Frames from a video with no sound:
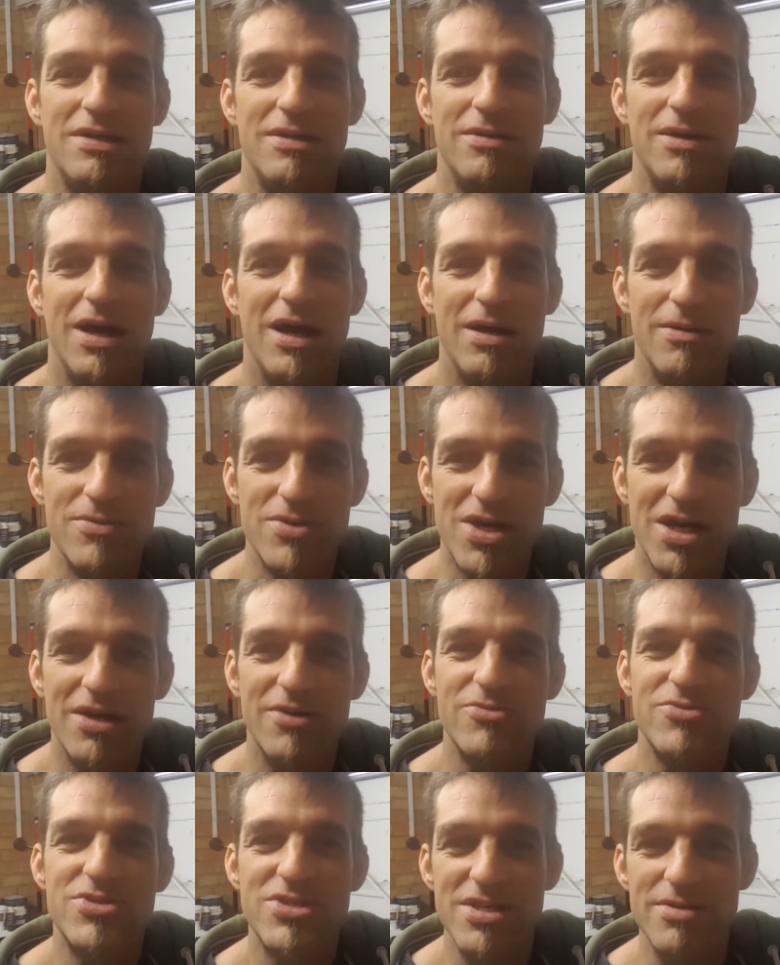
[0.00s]
kind of
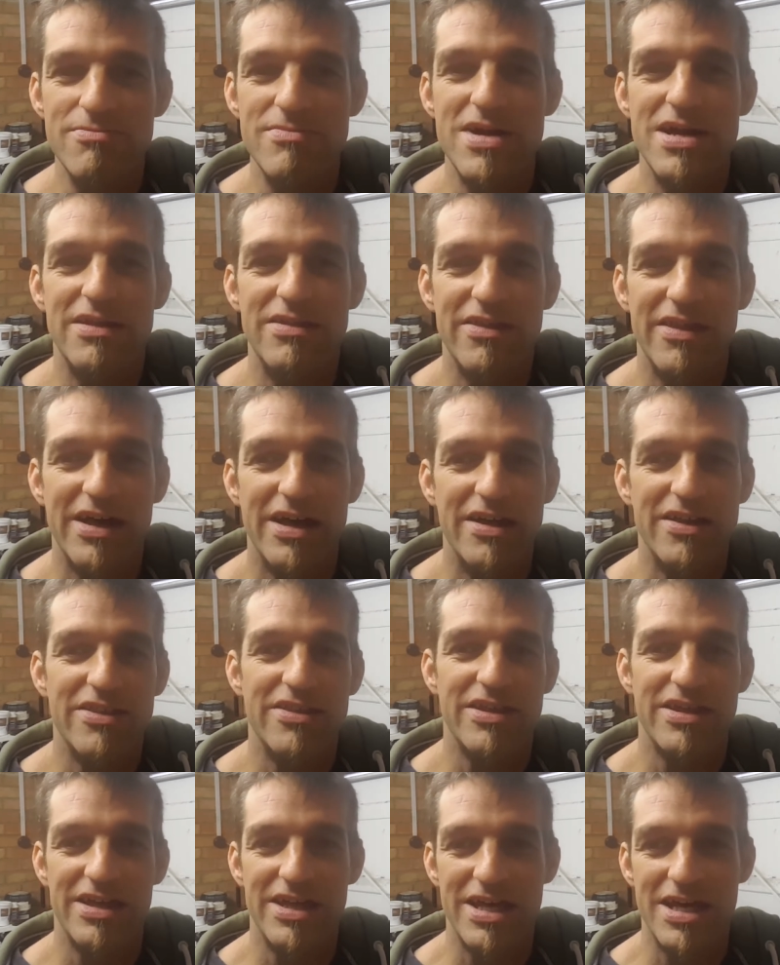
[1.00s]
cement that
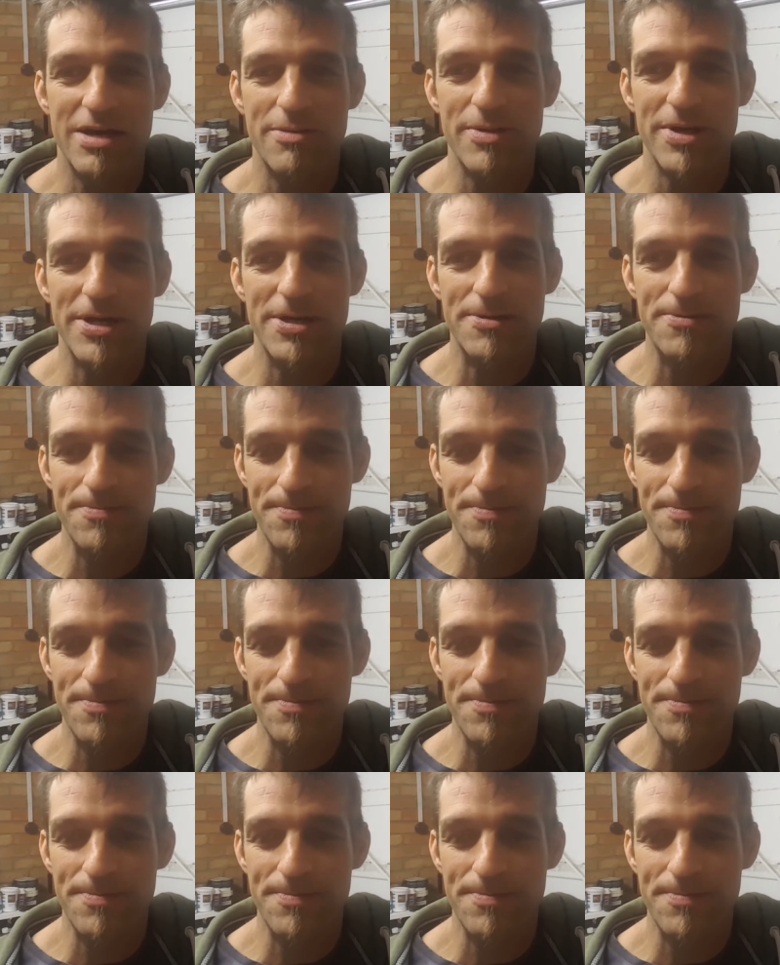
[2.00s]
thinking a bit.